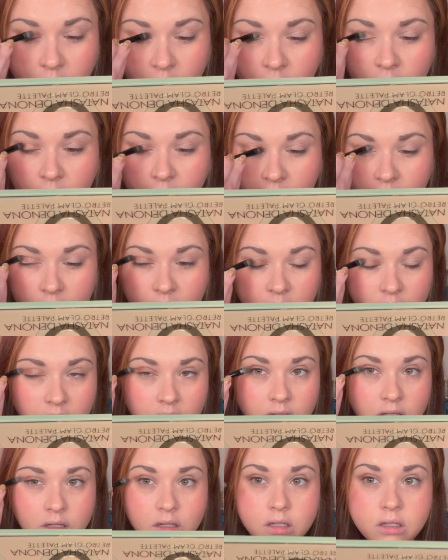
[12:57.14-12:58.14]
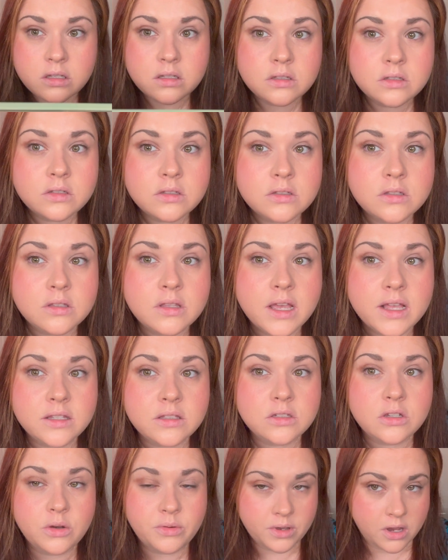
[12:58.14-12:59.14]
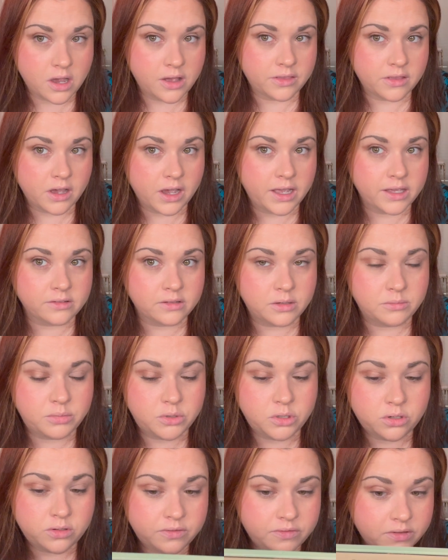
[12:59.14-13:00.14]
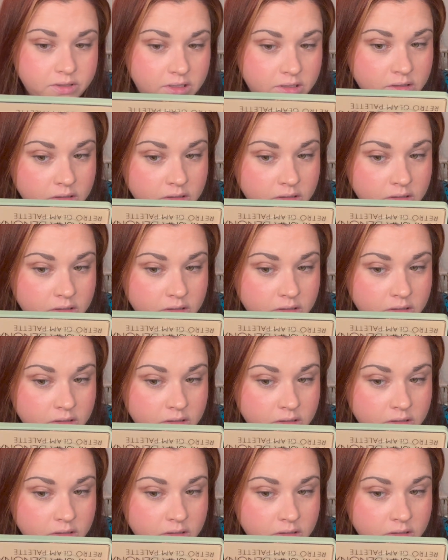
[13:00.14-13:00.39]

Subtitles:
Okay. So that's going on the eyelid beautifully.